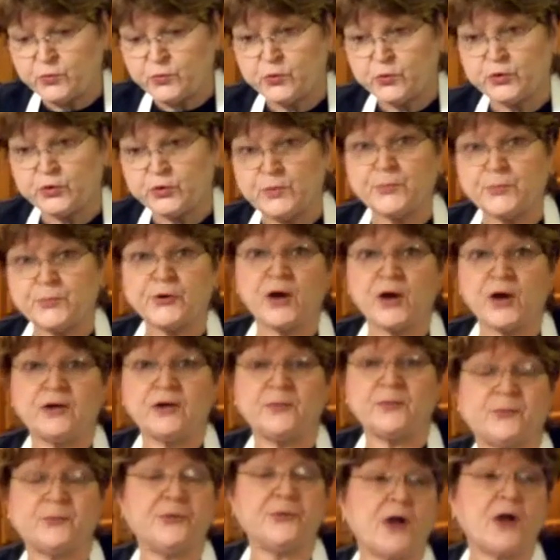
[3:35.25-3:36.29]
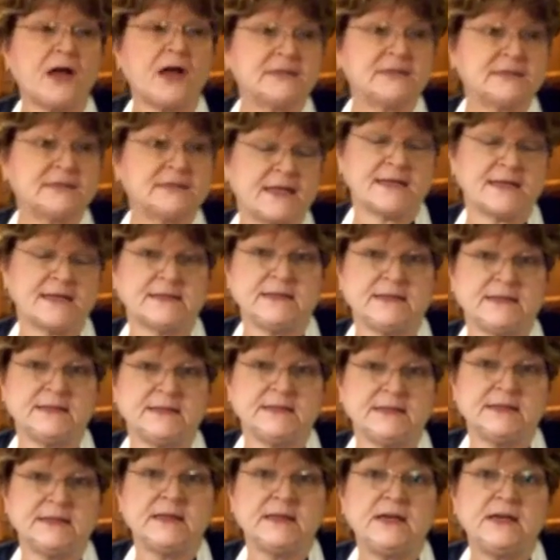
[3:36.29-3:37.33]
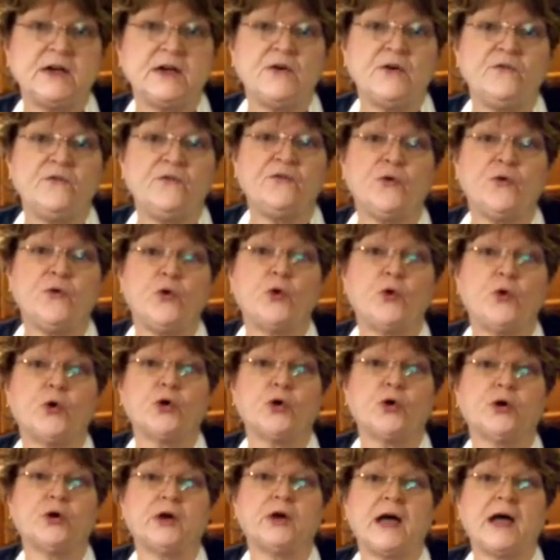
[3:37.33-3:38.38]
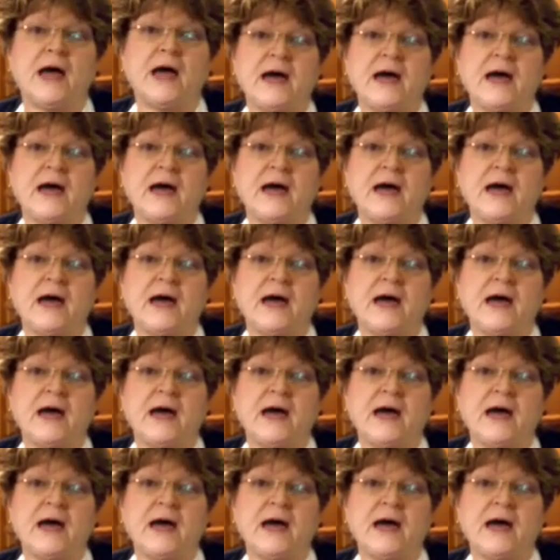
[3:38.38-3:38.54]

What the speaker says: We're going to process it for